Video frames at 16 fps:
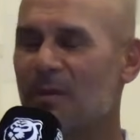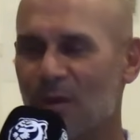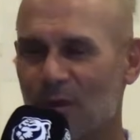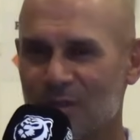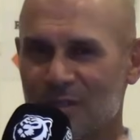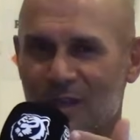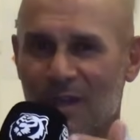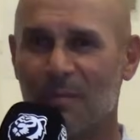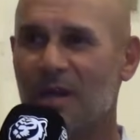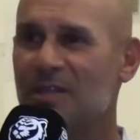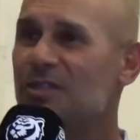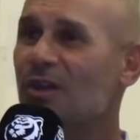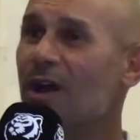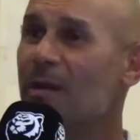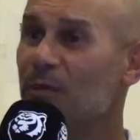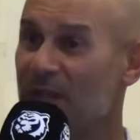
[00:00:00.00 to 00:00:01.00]
but also my
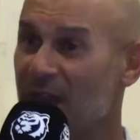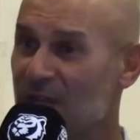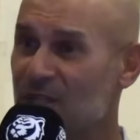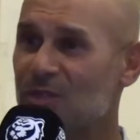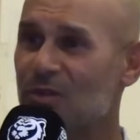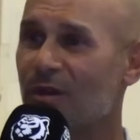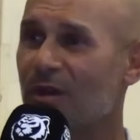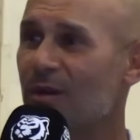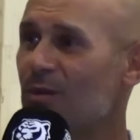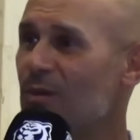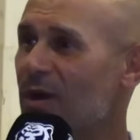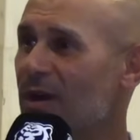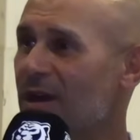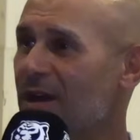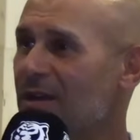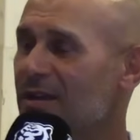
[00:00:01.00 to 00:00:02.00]
time with
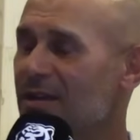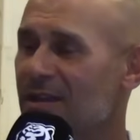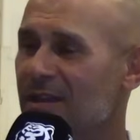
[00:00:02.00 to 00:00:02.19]
Astro